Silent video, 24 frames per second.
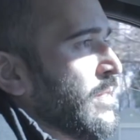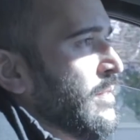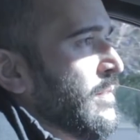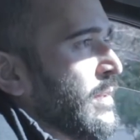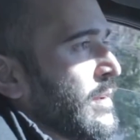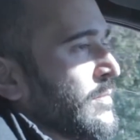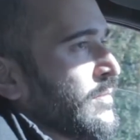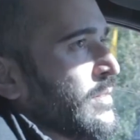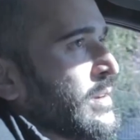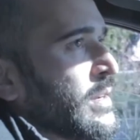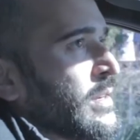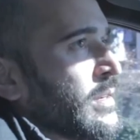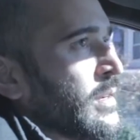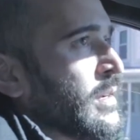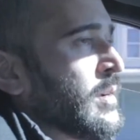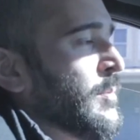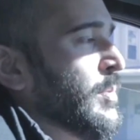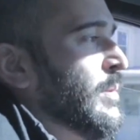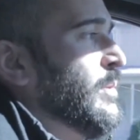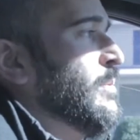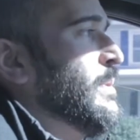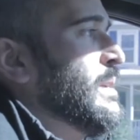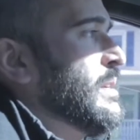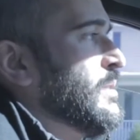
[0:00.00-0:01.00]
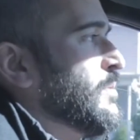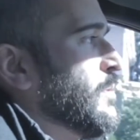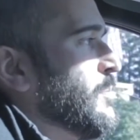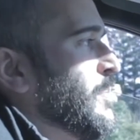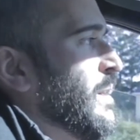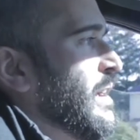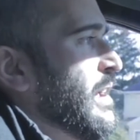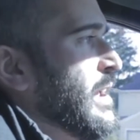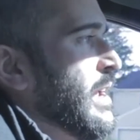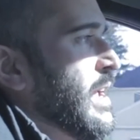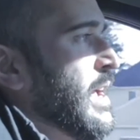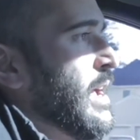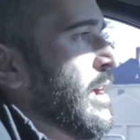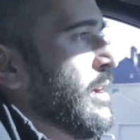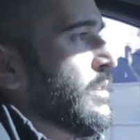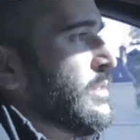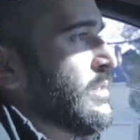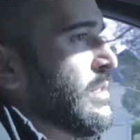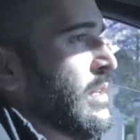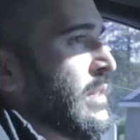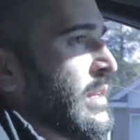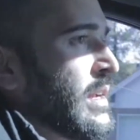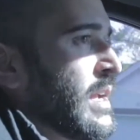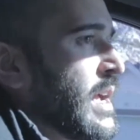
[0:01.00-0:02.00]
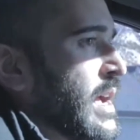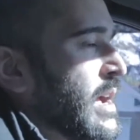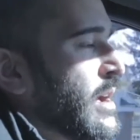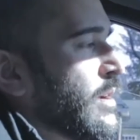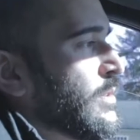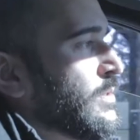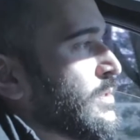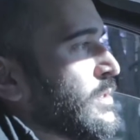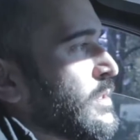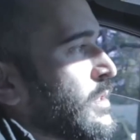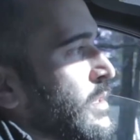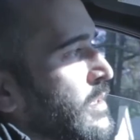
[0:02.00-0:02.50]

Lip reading: Every couple of weeks, we're buying a house, selling a house.